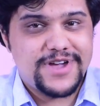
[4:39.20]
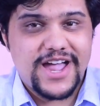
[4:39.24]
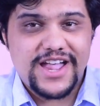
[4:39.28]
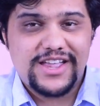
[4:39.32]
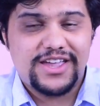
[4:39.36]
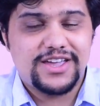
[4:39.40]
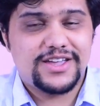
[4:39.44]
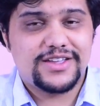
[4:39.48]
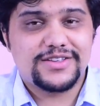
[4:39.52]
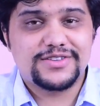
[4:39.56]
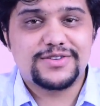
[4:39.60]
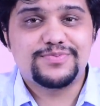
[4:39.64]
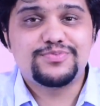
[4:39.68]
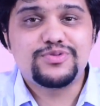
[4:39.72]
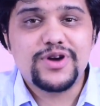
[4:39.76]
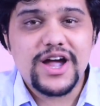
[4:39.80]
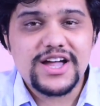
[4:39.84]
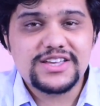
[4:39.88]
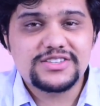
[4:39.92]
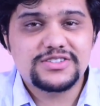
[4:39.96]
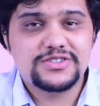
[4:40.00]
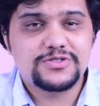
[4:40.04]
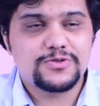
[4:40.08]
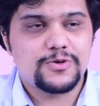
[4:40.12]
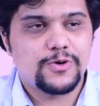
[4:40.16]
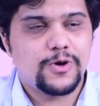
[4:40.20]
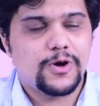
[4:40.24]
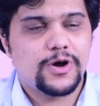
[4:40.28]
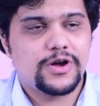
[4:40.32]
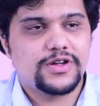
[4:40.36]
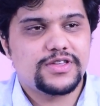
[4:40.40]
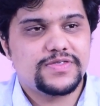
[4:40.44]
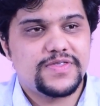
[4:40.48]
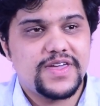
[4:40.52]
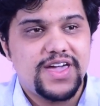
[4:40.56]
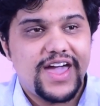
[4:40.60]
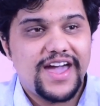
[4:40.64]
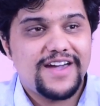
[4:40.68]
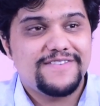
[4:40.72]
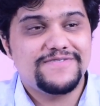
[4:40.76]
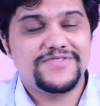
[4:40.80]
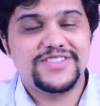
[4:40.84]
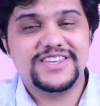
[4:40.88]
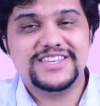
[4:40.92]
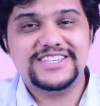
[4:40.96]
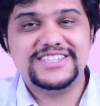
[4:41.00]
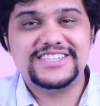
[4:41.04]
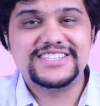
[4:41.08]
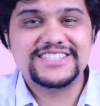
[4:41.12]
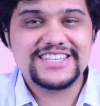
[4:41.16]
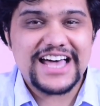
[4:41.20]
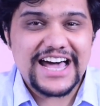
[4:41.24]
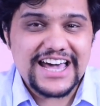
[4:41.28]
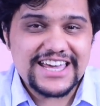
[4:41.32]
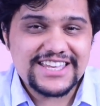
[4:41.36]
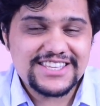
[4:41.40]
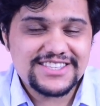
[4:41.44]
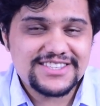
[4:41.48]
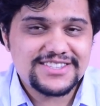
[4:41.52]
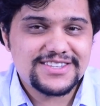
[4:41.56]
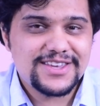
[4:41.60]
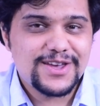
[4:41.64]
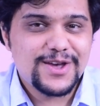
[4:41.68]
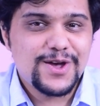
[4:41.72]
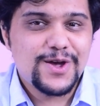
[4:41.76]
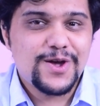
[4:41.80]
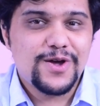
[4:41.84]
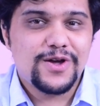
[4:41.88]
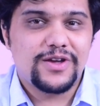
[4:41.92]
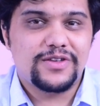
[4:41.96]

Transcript: getting depressed, or they have these signs,